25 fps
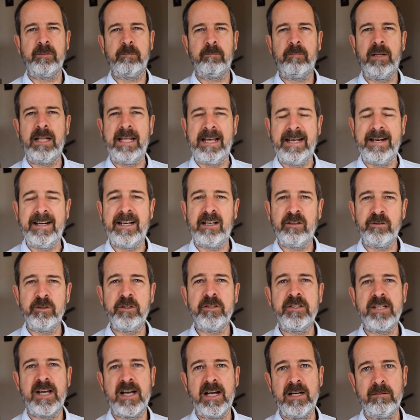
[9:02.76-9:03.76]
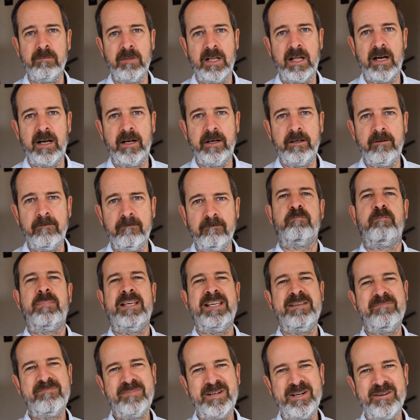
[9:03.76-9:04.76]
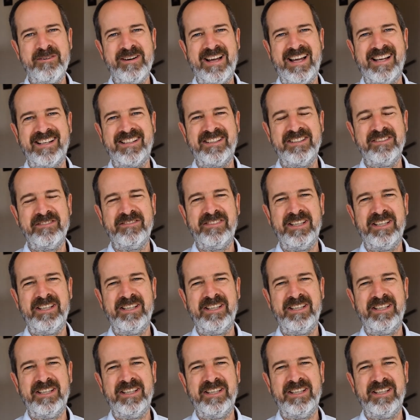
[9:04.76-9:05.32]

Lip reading: plan out your timeline, be proactive